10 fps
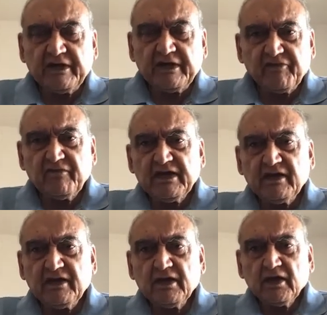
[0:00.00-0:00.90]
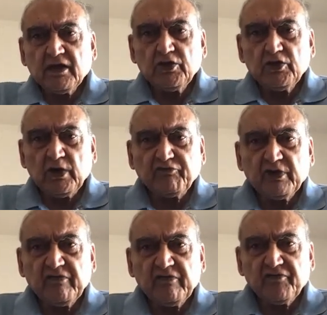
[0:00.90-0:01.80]
After all, everywhere you
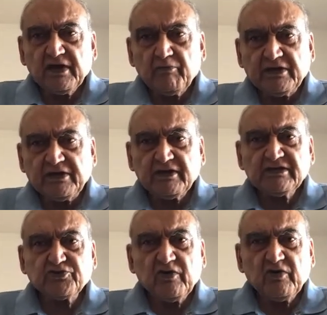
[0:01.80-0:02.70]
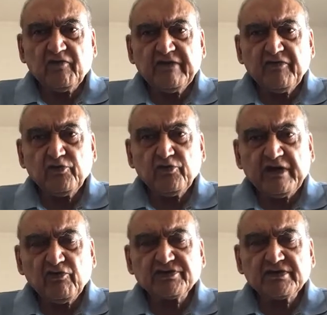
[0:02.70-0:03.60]
have to give maintenance to your wife if
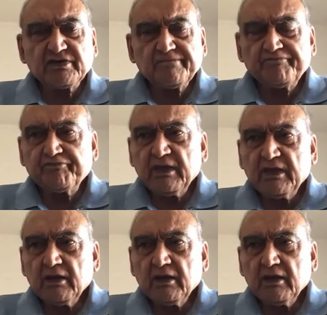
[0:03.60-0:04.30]
you divorce her.